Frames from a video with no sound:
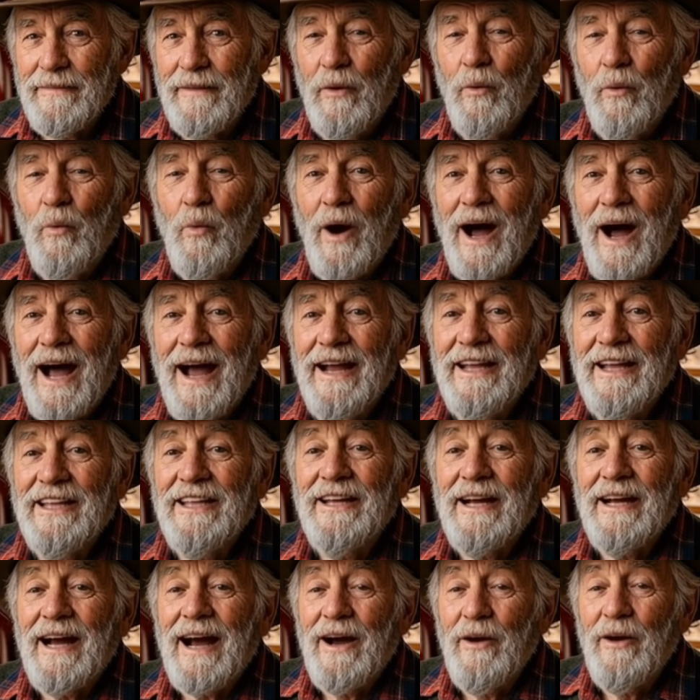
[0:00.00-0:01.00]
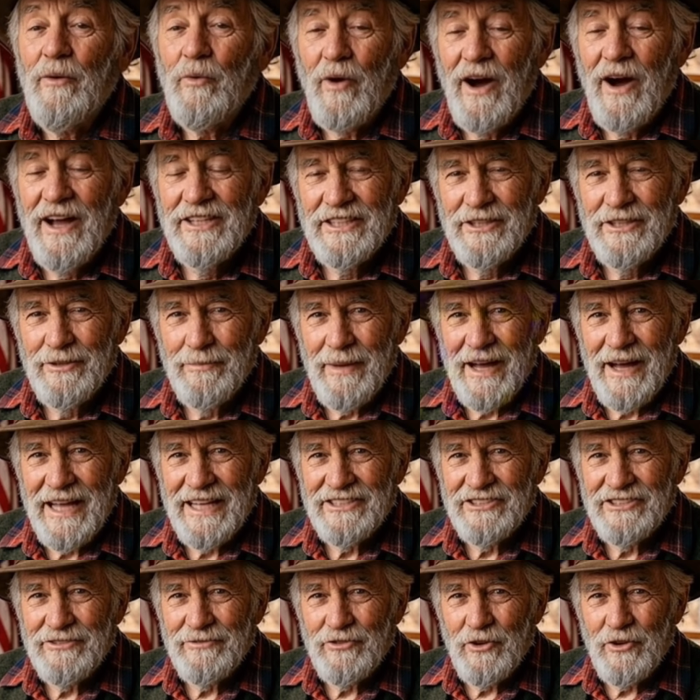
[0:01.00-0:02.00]
Wax and
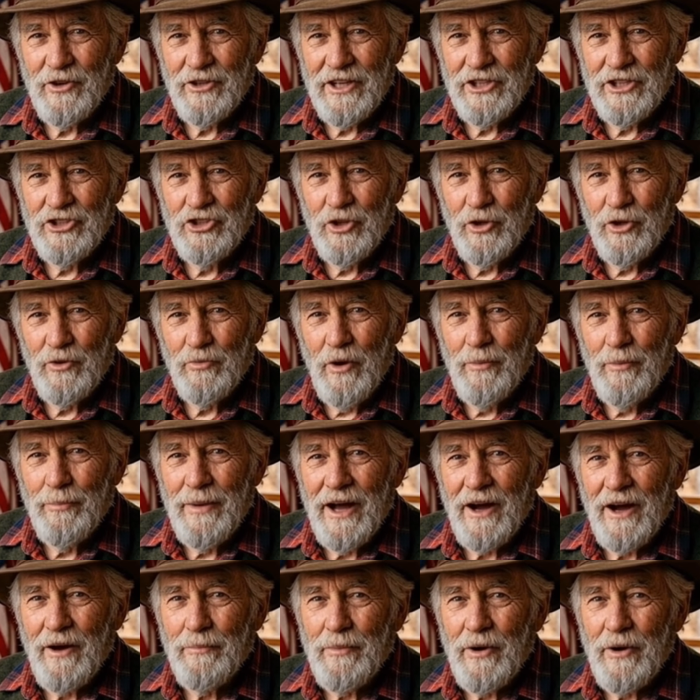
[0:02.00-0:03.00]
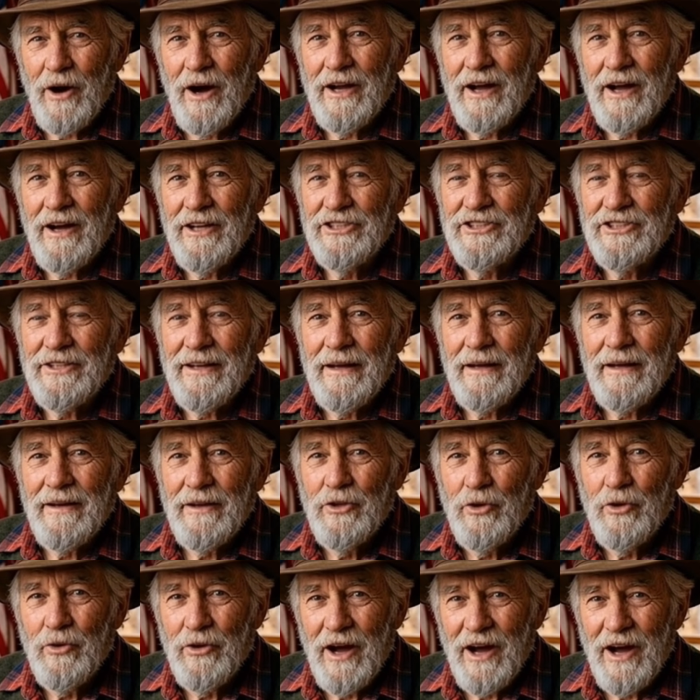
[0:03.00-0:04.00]
resin-based furniture repair products
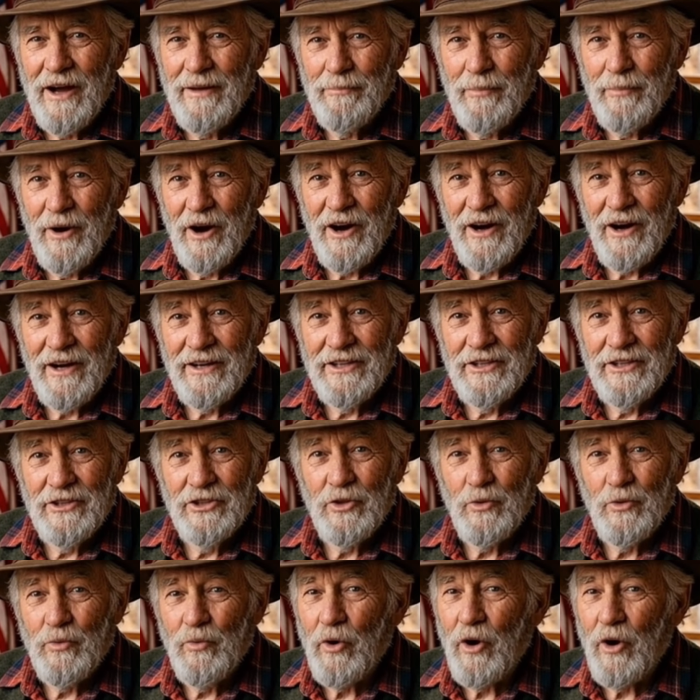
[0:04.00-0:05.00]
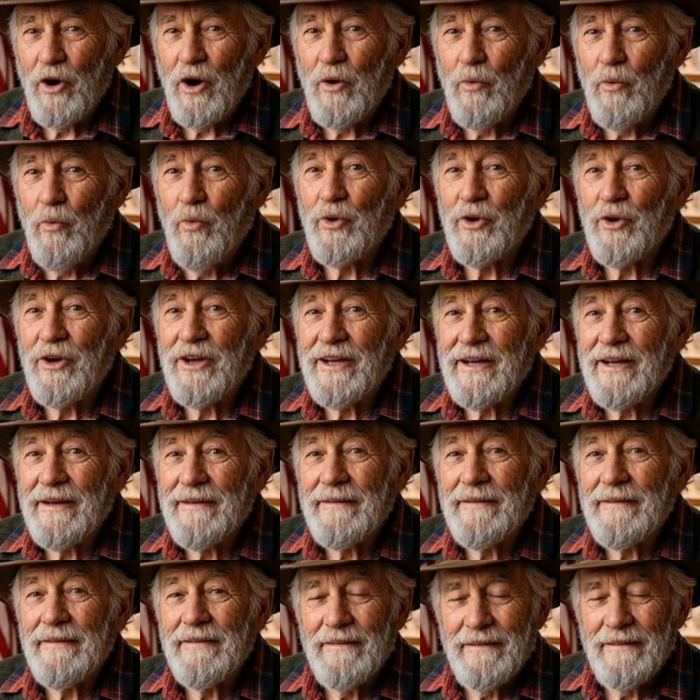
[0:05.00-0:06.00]
do not bond to raw wood.
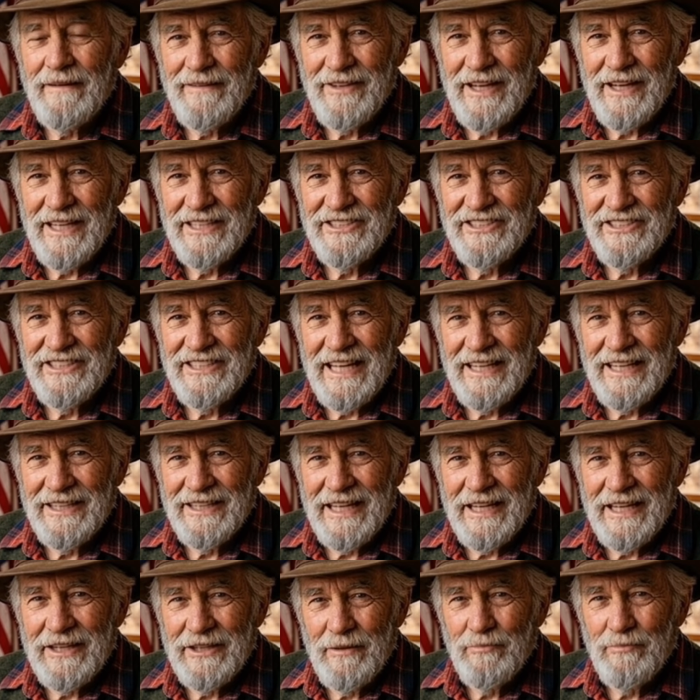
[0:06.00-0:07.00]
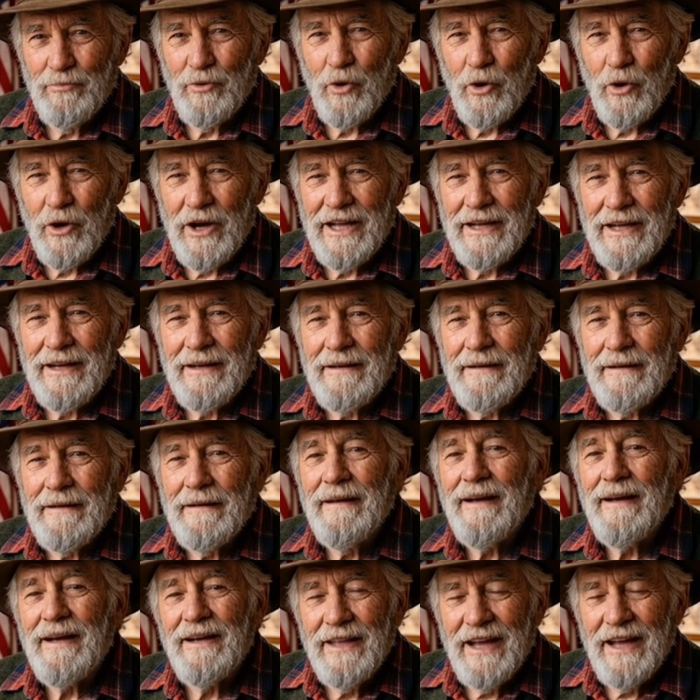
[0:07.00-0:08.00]
They sit in the void.
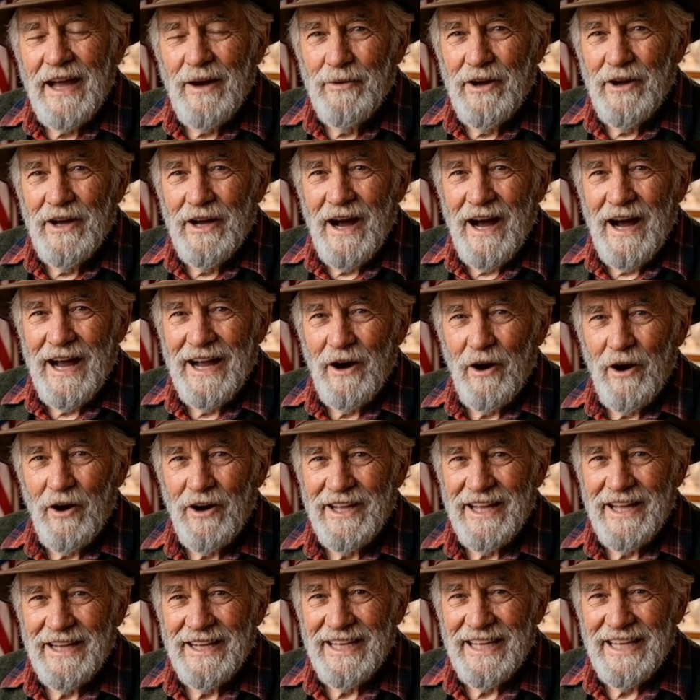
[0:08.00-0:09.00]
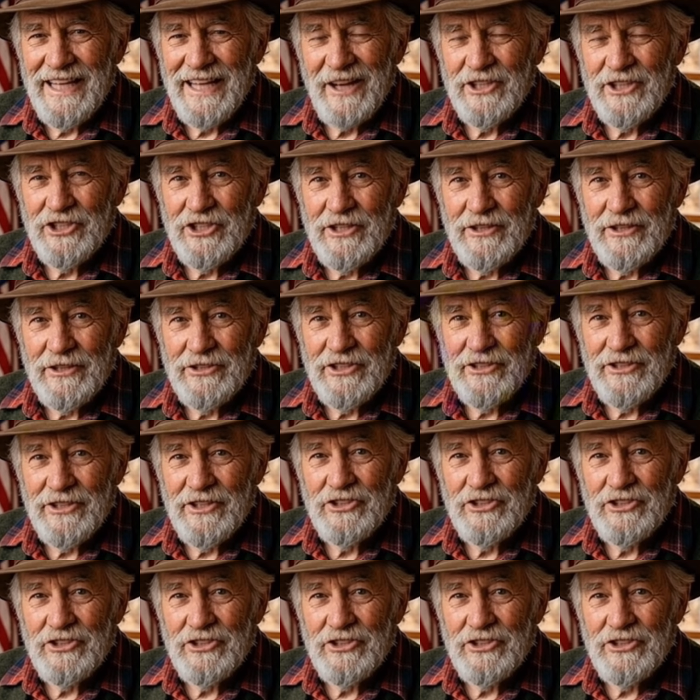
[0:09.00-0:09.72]
They rely on adhesion to the